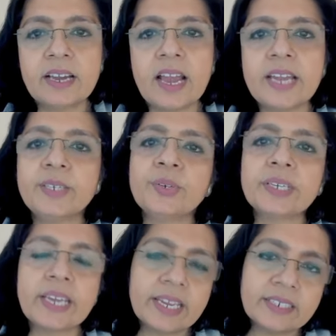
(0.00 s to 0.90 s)
And you
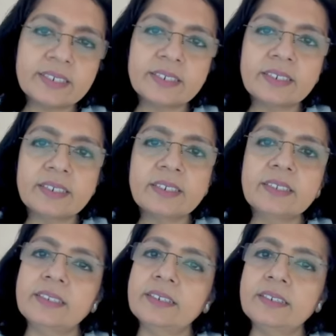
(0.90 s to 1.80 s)
can
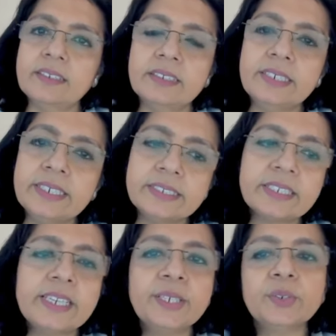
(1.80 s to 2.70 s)

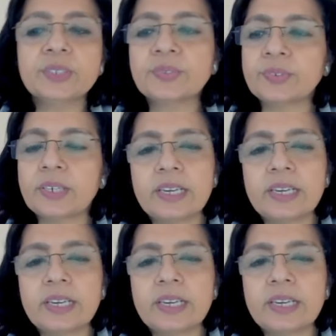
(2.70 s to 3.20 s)
easily use